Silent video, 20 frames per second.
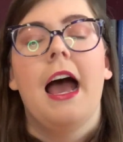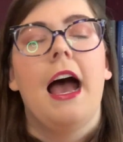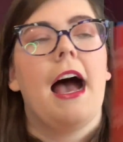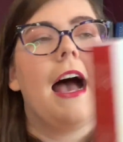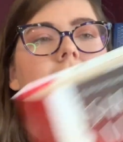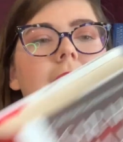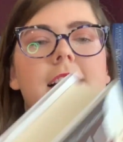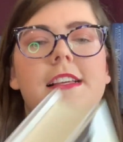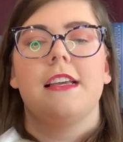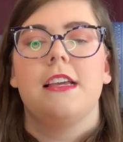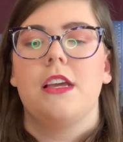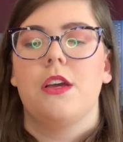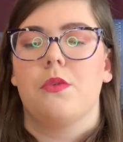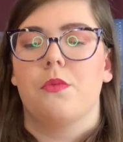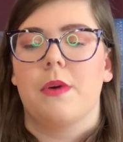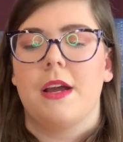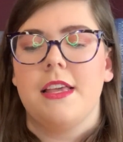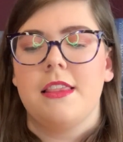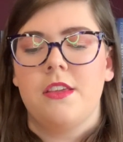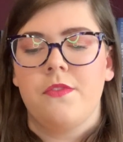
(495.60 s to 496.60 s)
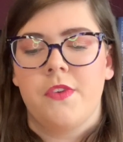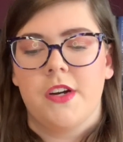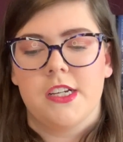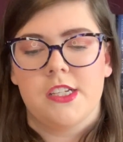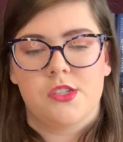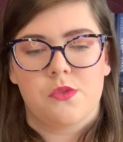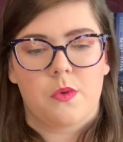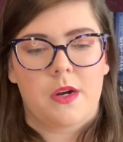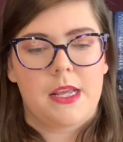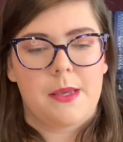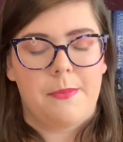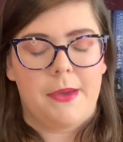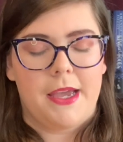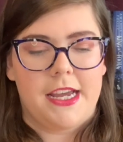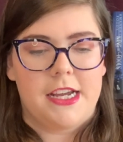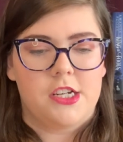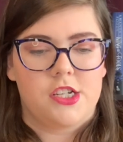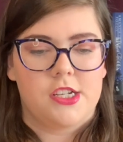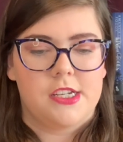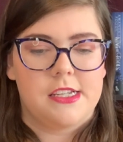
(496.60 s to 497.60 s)
I read the first 20
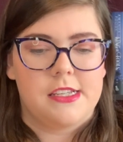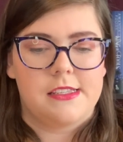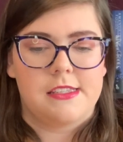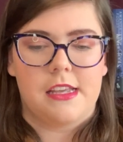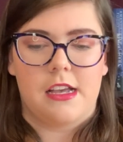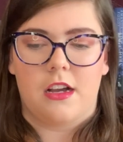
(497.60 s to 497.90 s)
pages